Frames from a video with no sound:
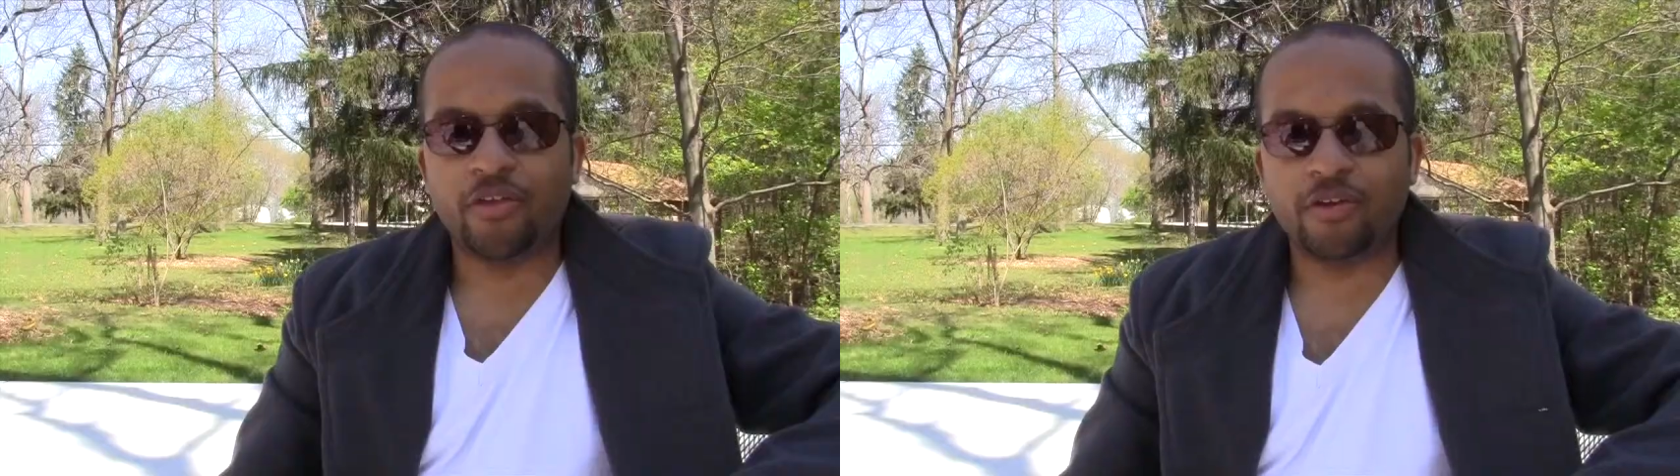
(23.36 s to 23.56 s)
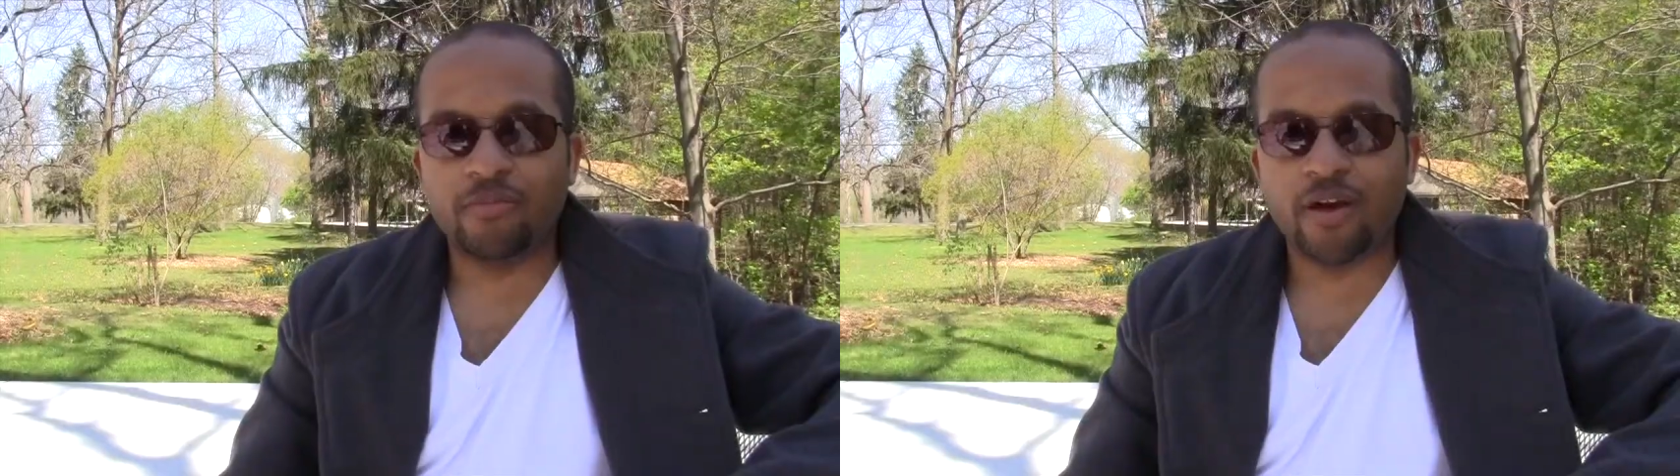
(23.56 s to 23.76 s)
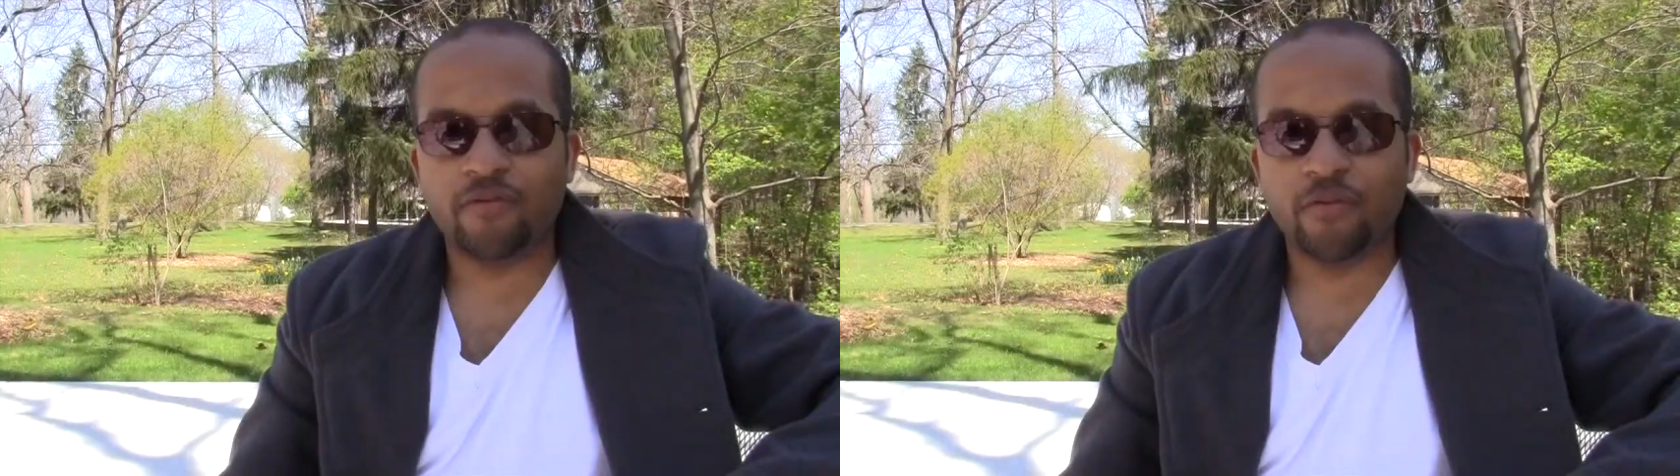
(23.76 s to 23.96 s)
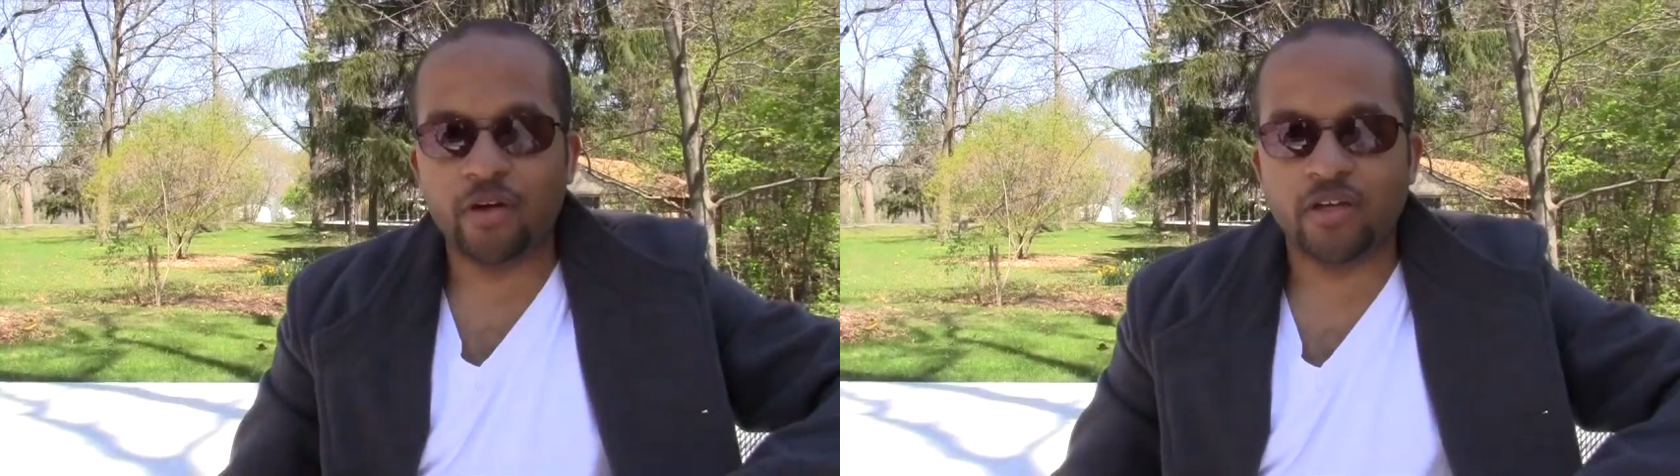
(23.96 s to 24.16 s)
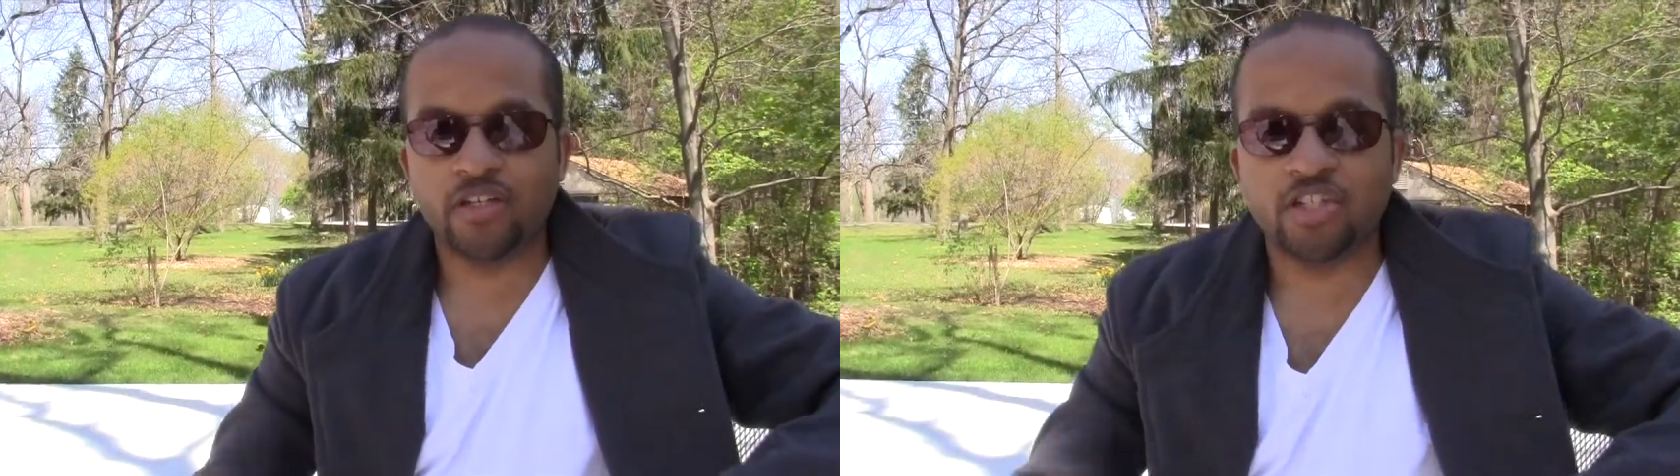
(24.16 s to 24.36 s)
Then my
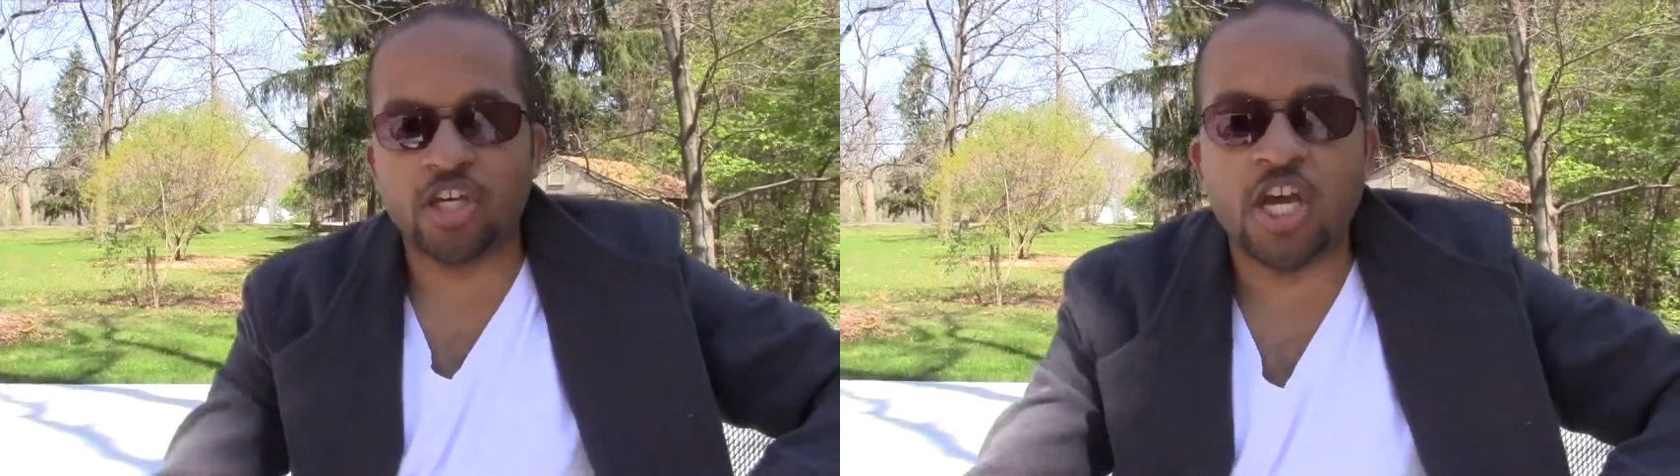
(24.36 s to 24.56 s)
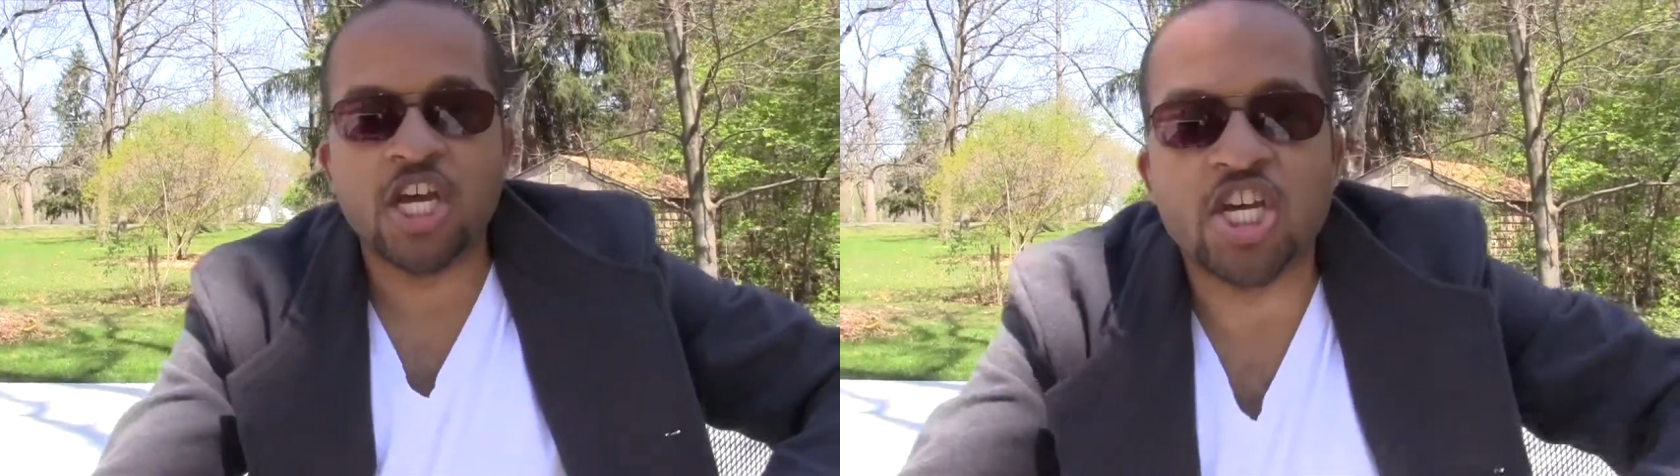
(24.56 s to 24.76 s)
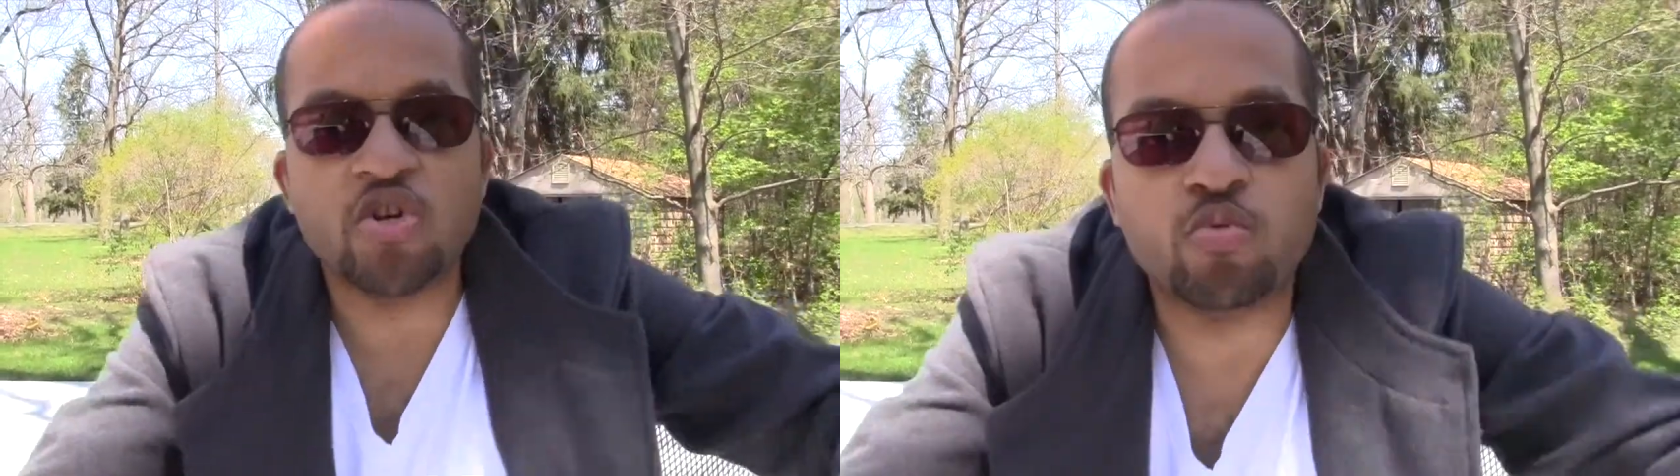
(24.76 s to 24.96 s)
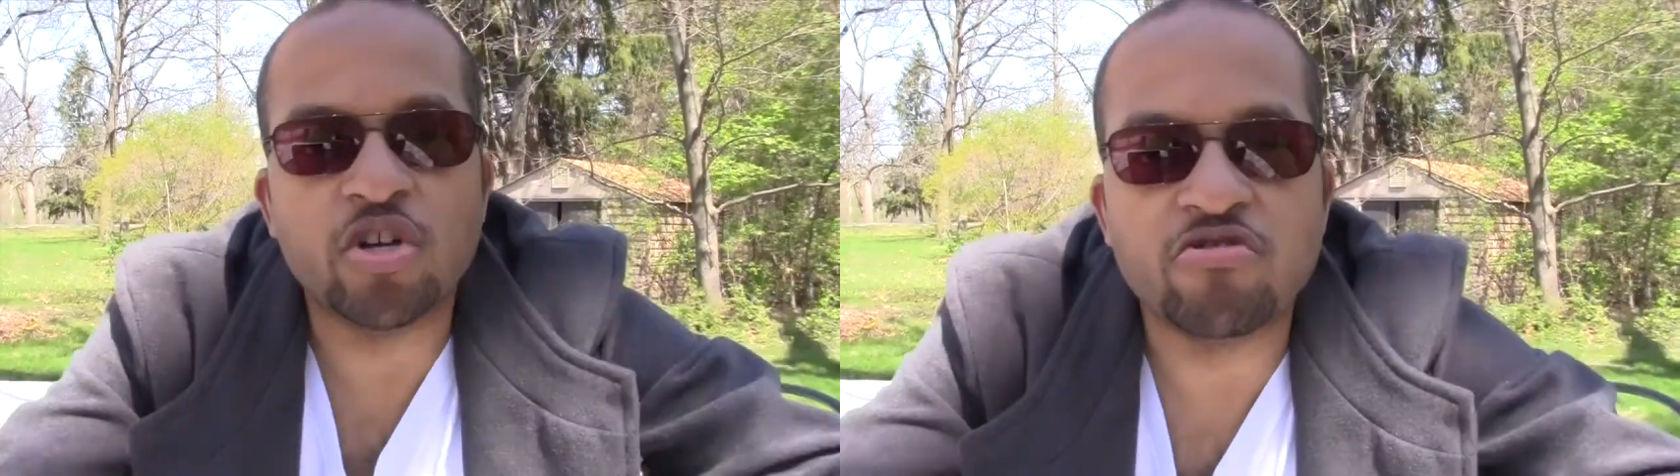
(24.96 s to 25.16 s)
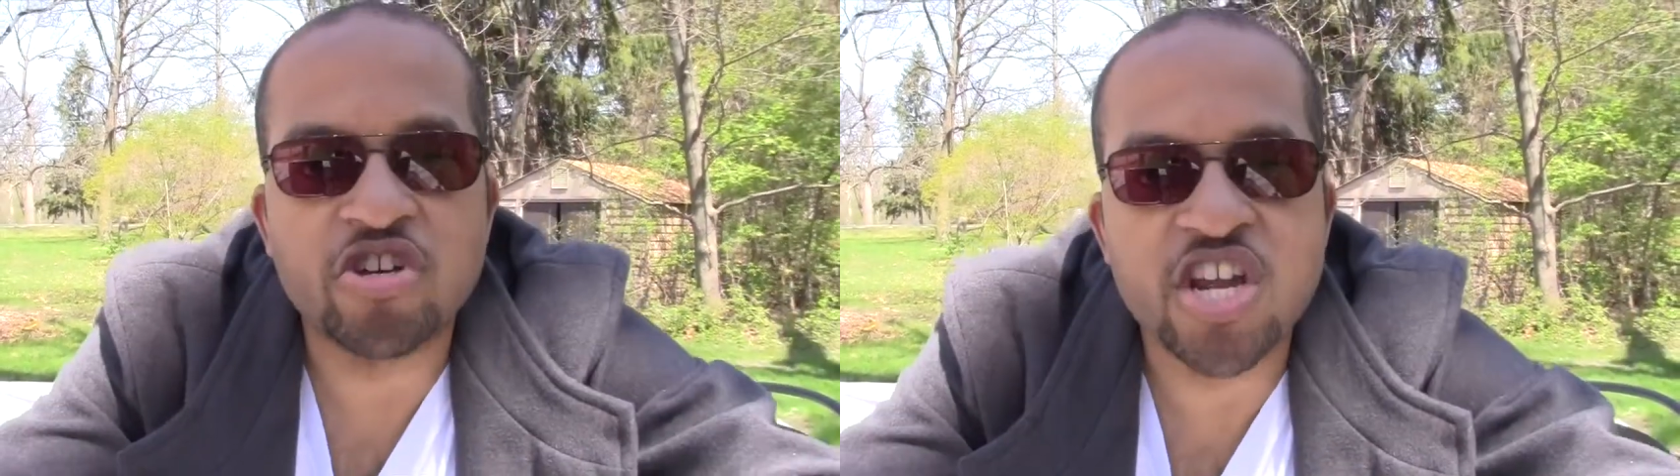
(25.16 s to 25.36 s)
friend, it
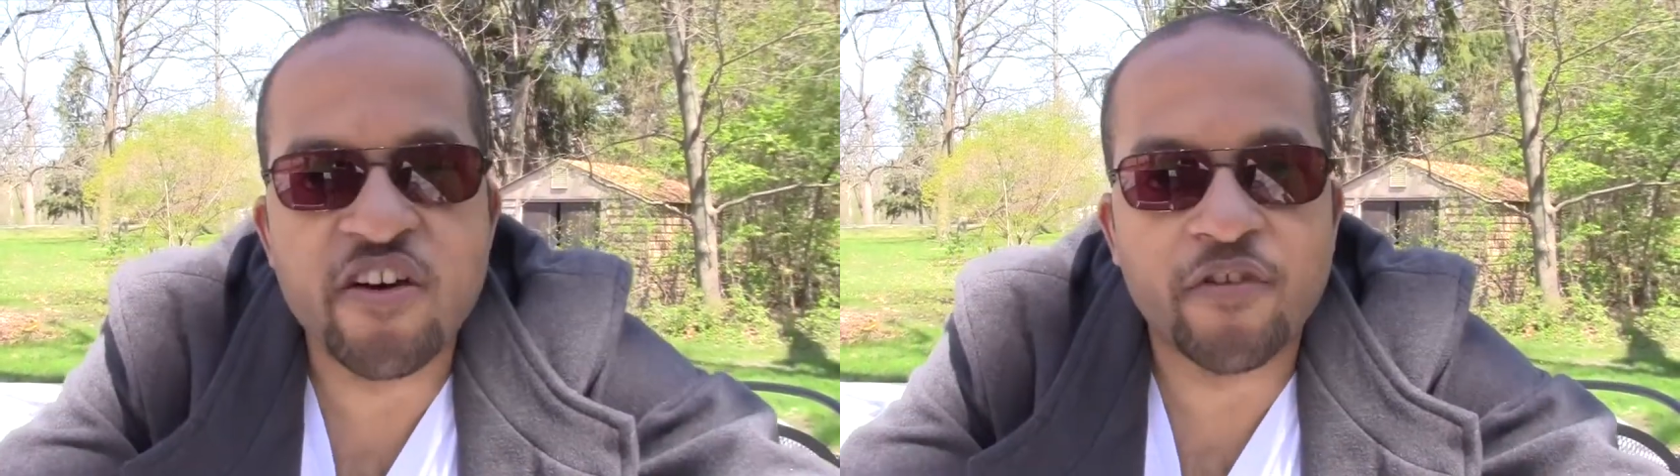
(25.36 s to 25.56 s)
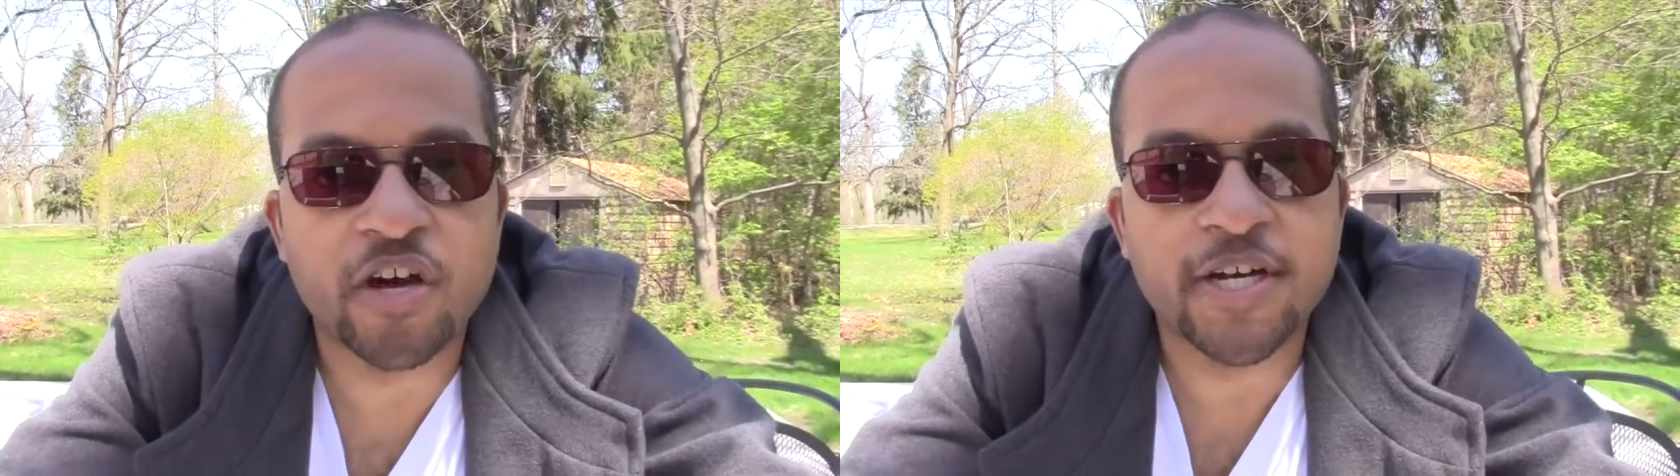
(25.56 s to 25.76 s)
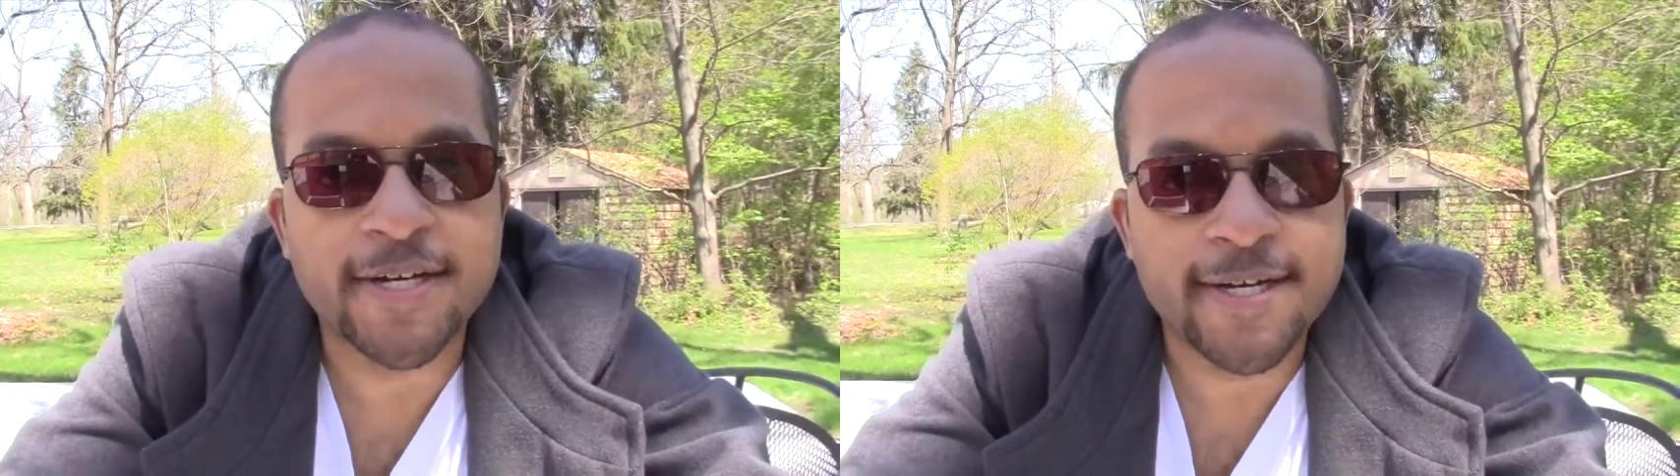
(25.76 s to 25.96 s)
will never